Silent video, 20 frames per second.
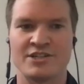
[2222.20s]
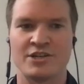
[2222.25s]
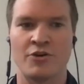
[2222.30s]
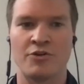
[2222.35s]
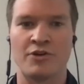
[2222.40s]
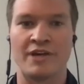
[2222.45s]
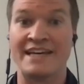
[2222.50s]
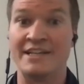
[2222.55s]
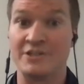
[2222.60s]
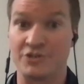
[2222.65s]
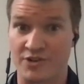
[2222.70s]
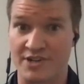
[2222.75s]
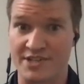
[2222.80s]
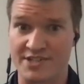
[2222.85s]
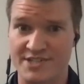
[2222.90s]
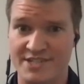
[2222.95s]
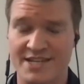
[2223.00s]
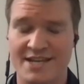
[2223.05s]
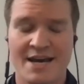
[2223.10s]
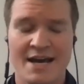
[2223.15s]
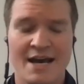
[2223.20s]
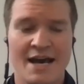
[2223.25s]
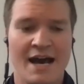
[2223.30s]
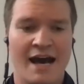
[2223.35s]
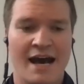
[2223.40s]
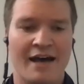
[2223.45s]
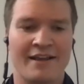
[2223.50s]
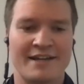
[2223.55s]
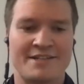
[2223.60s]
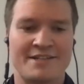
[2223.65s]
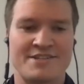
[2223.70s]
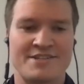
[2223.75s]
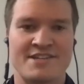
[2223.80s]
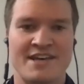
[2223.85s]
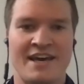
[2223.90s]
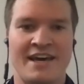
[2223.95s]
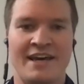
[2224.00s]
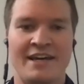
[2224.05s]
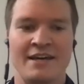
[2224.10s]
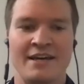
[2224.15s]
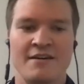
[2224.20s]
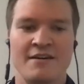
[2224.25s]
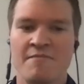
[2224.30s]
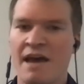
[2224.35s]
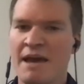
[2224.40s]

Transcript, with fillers: to go to interests. I like to say,